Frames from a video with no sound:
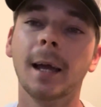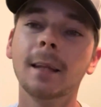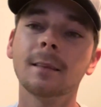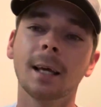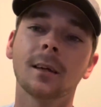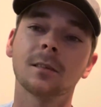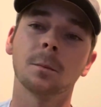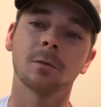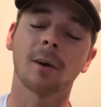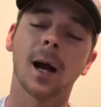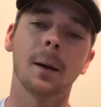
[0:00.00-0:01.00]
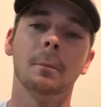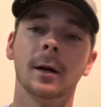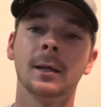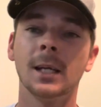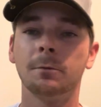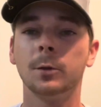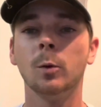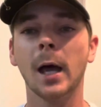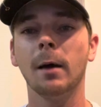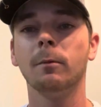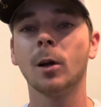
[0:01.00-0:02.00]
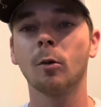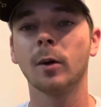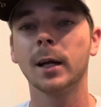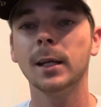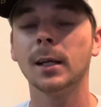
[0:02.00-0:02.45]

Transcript: Hit that subscribe button if you haven't already,